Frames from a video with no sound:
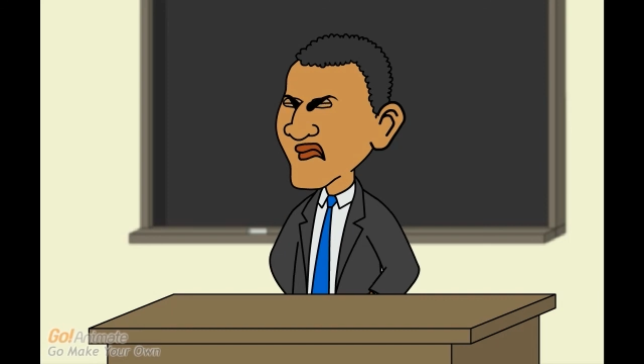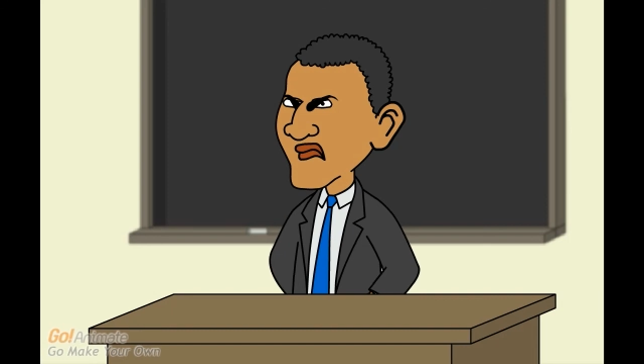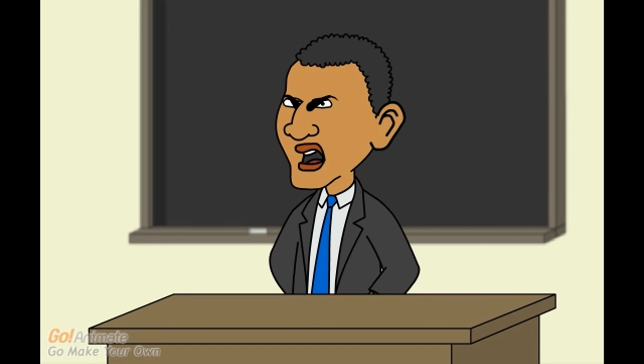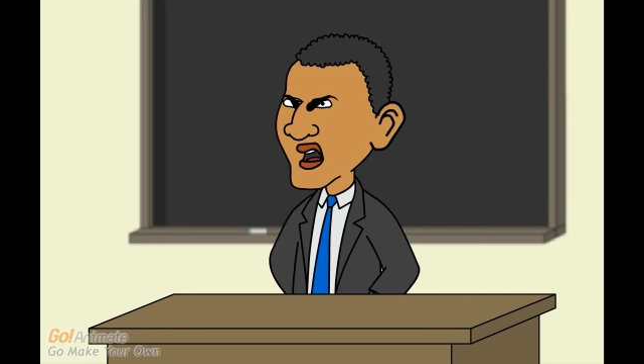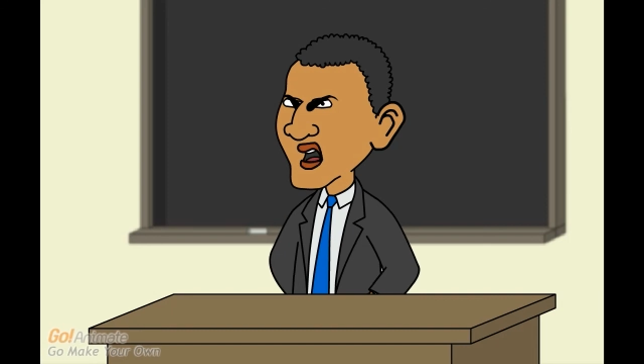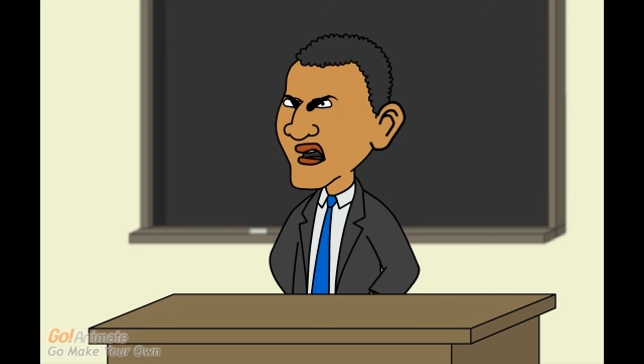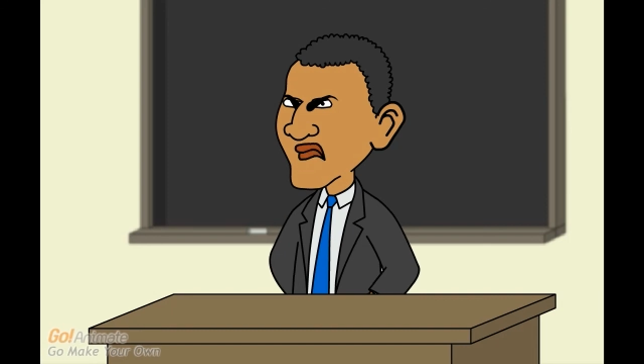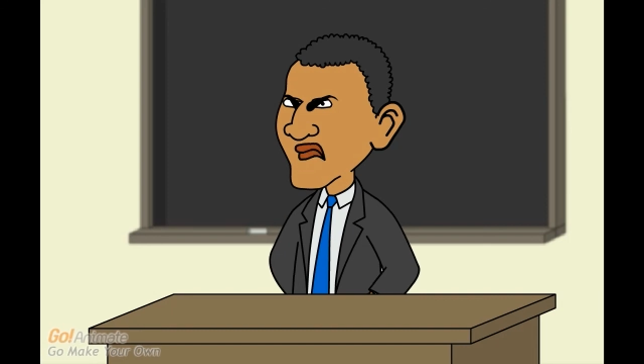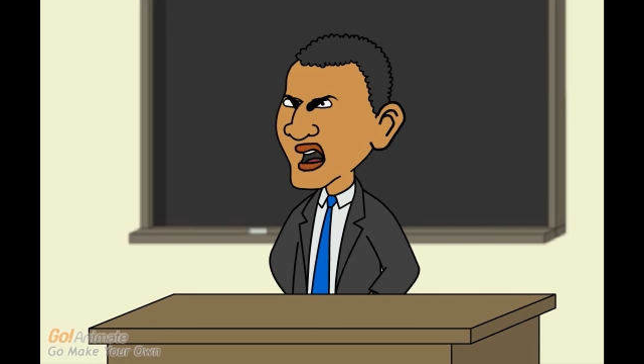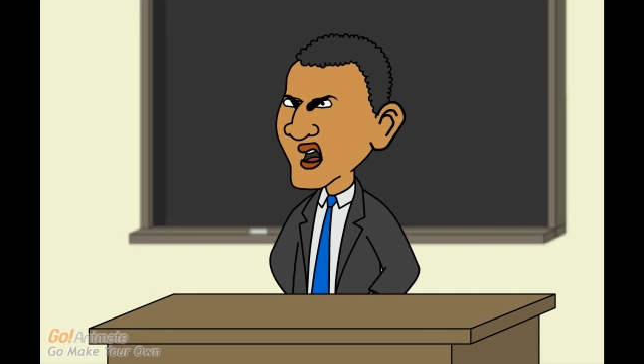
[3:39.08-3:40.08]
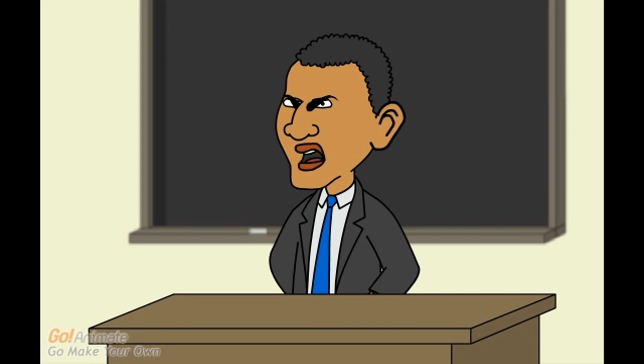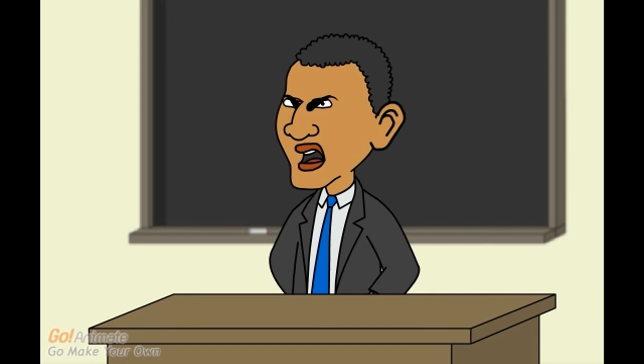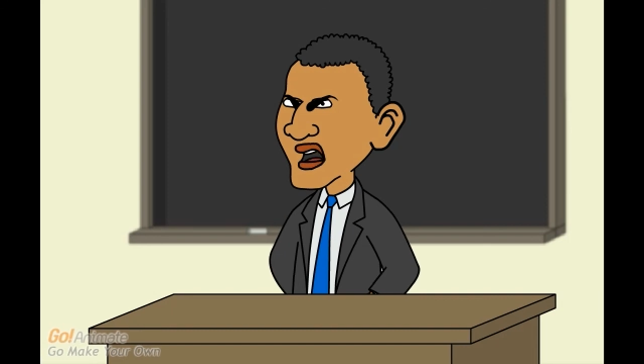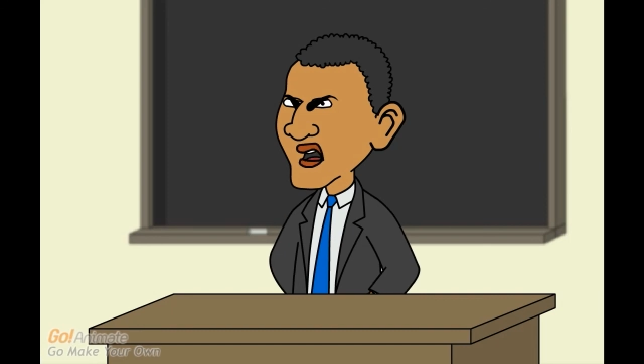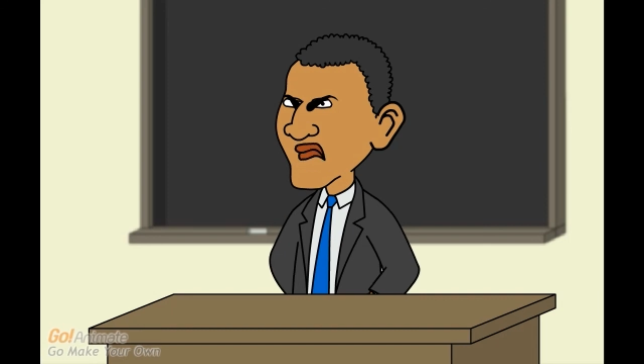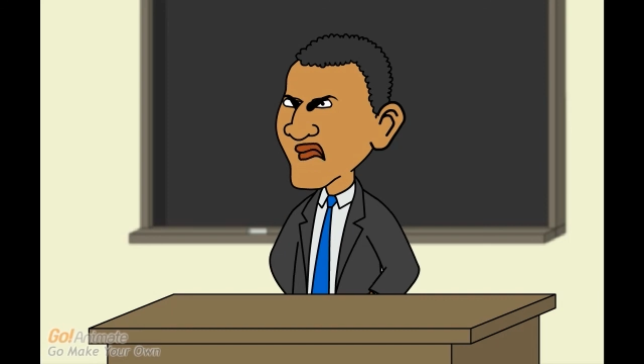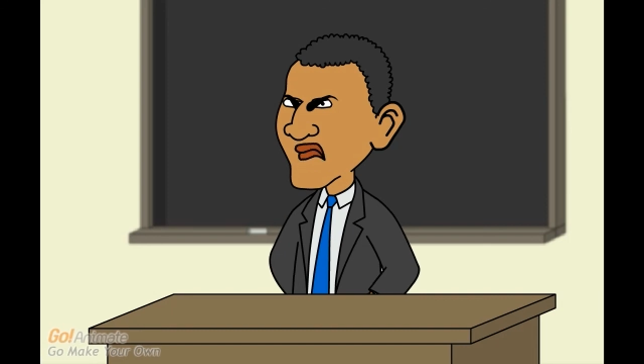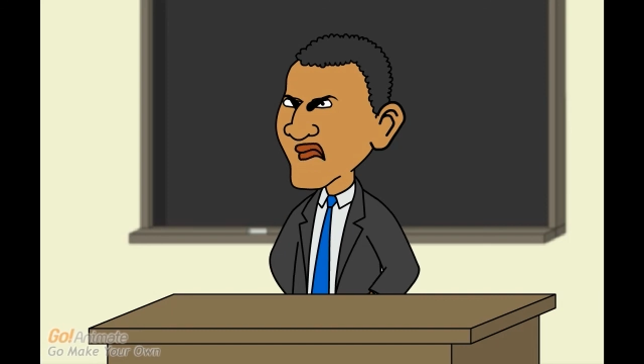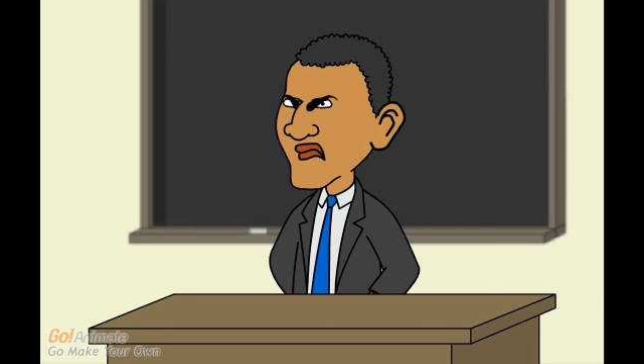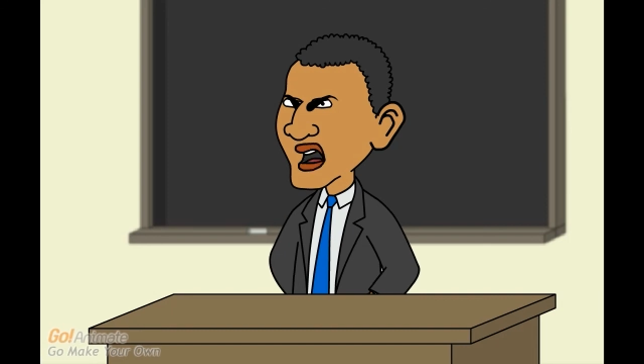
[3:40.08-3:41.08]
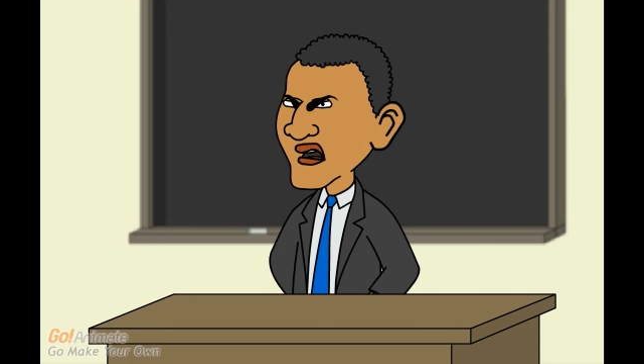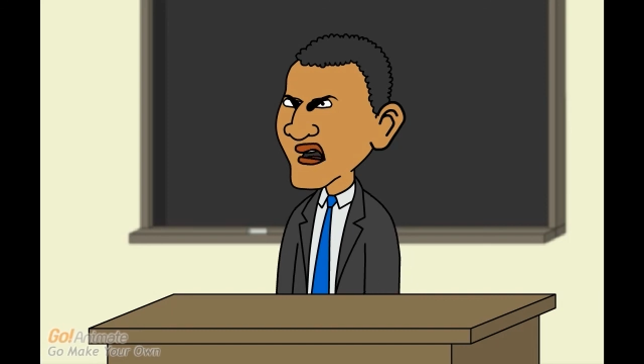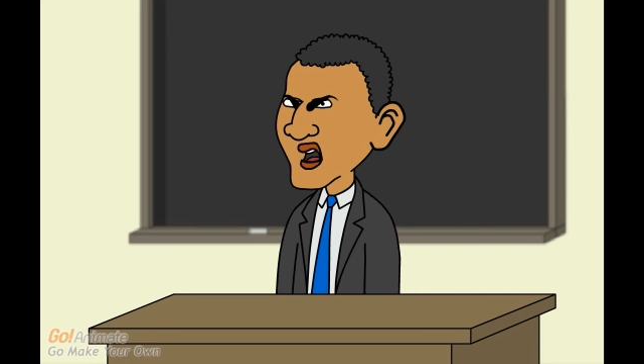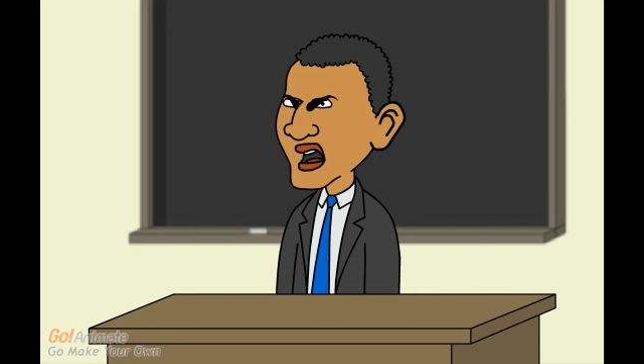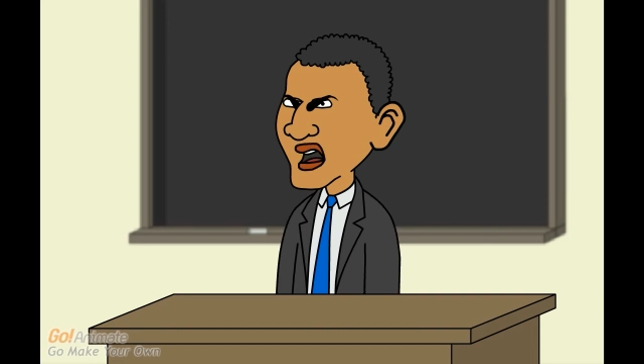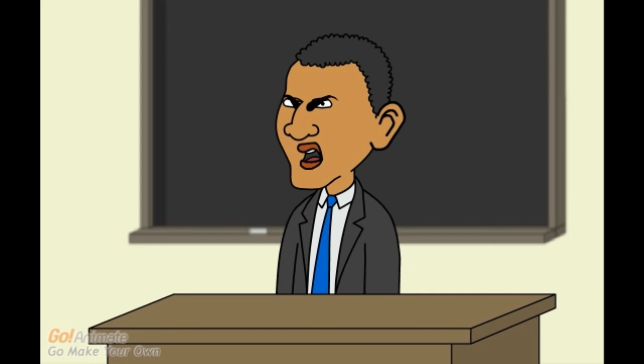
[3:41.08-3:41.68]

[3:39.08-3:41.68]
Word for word: Ah, moving on. What team